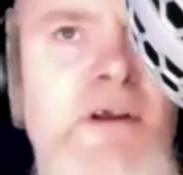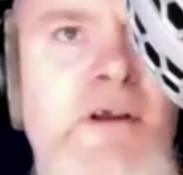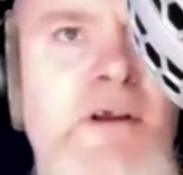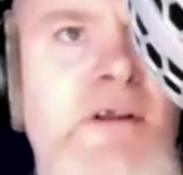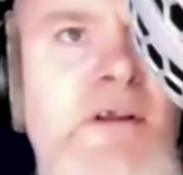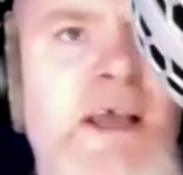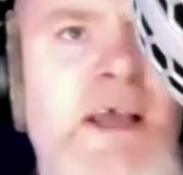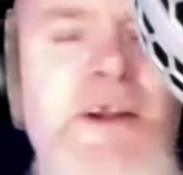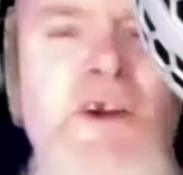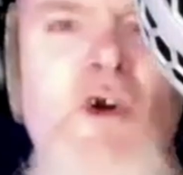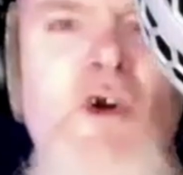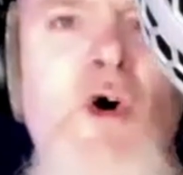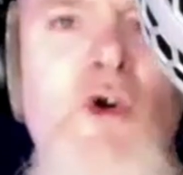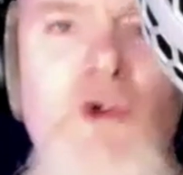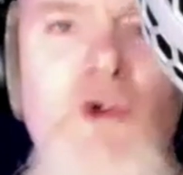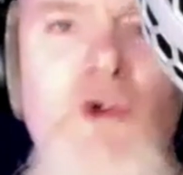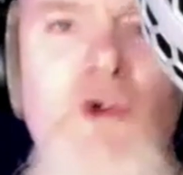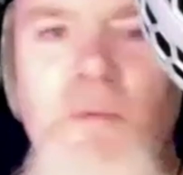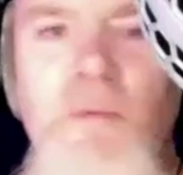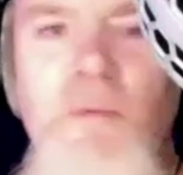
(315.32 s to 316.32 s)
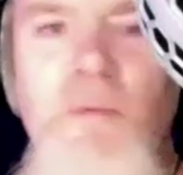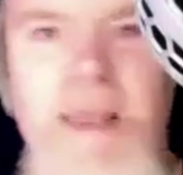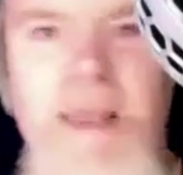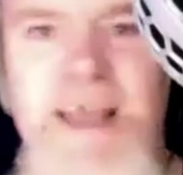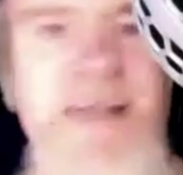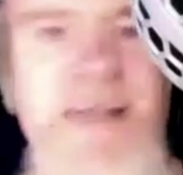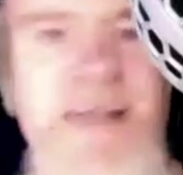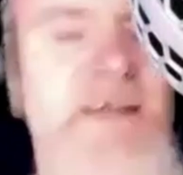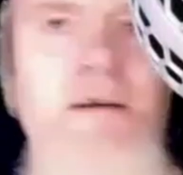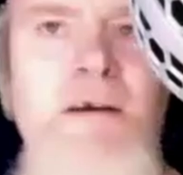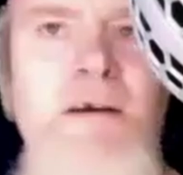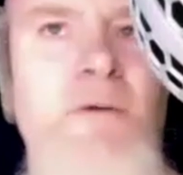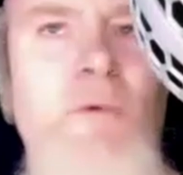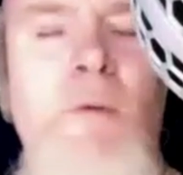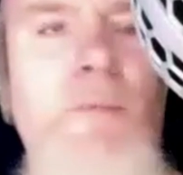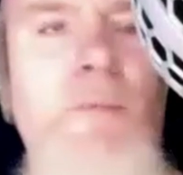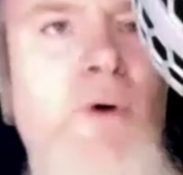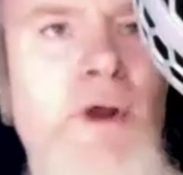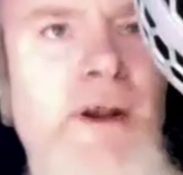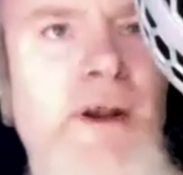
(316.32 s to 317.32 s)
they had an audio bit at
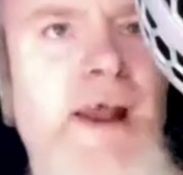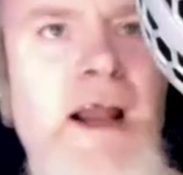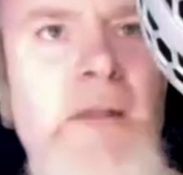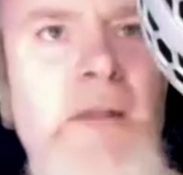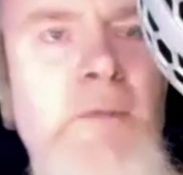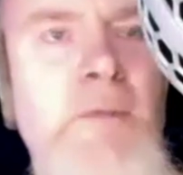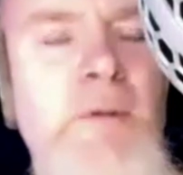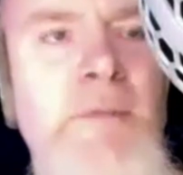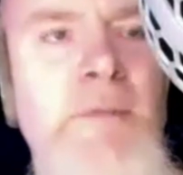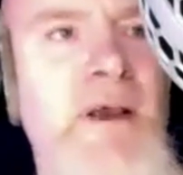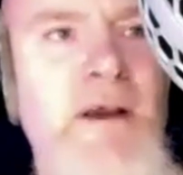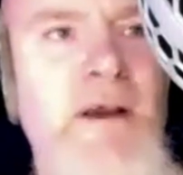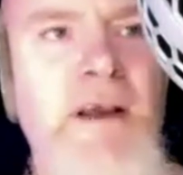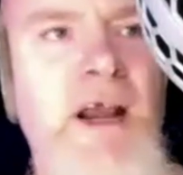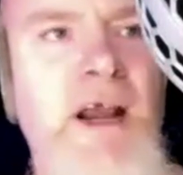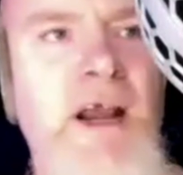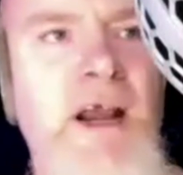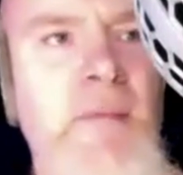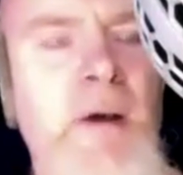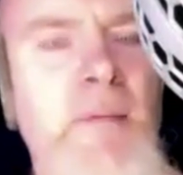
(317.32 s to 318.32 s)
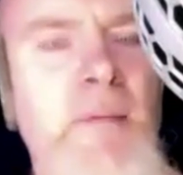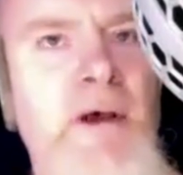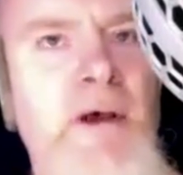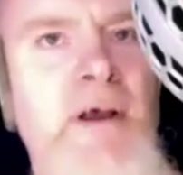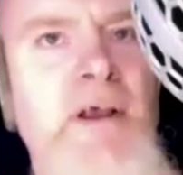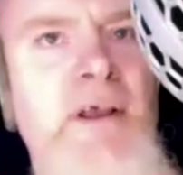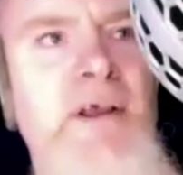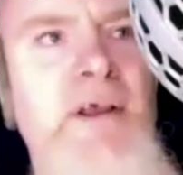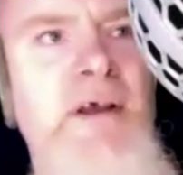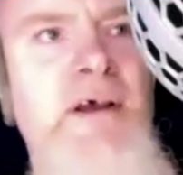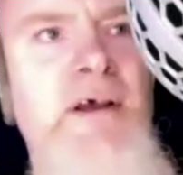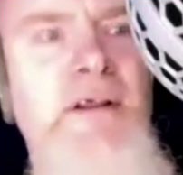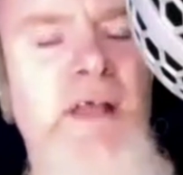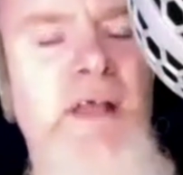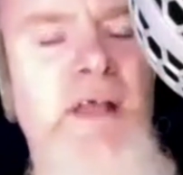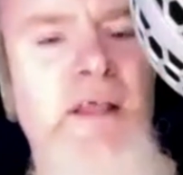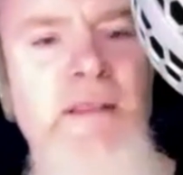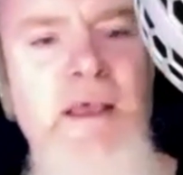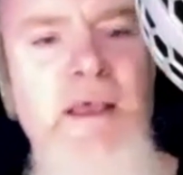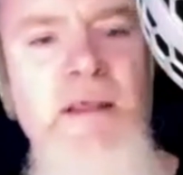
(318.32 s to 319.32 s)
one point, an element bit, I can't remember. And
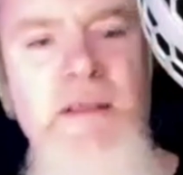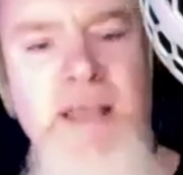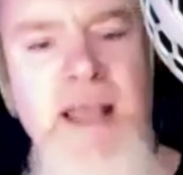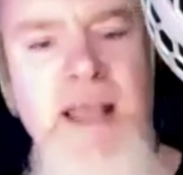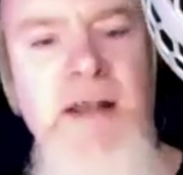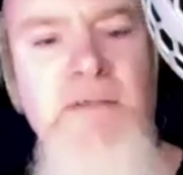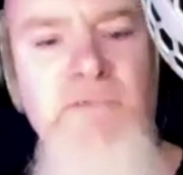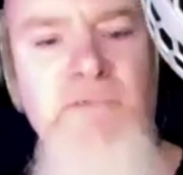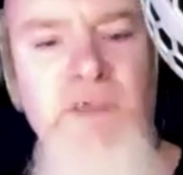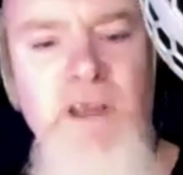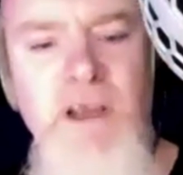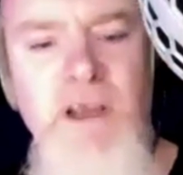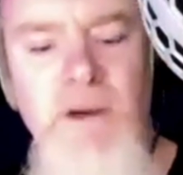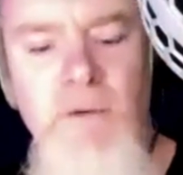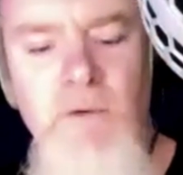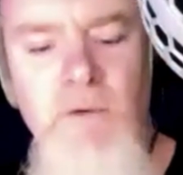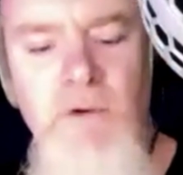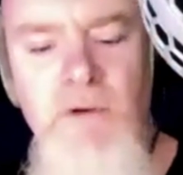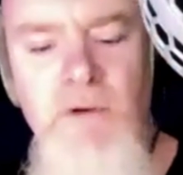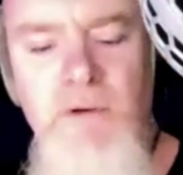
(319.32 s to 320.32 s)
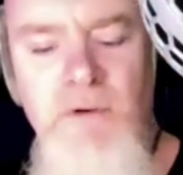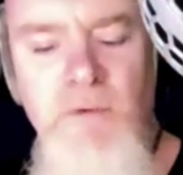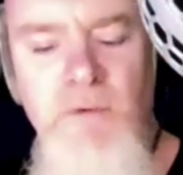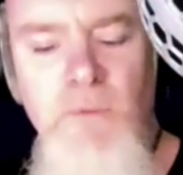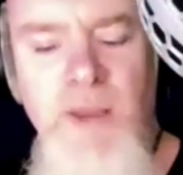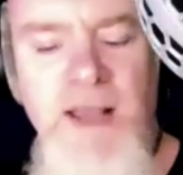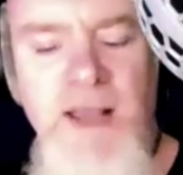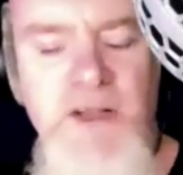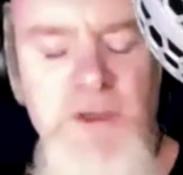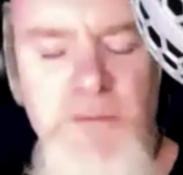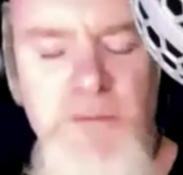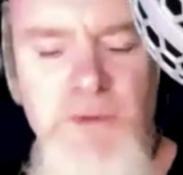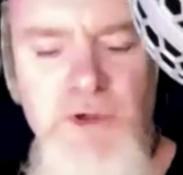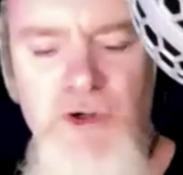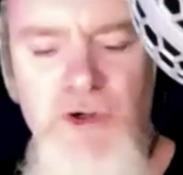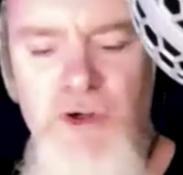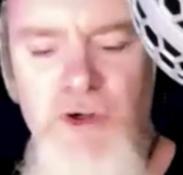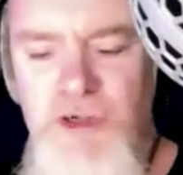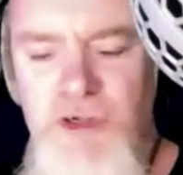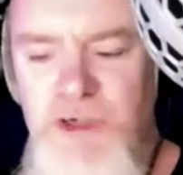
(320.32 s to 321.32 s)
then at the end of the year, we had to
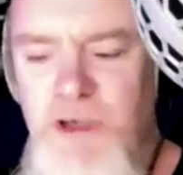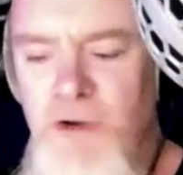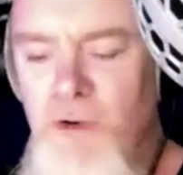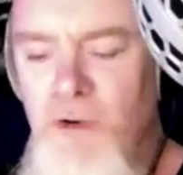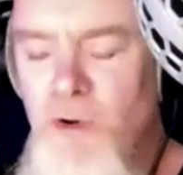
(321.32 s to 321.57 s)
produce our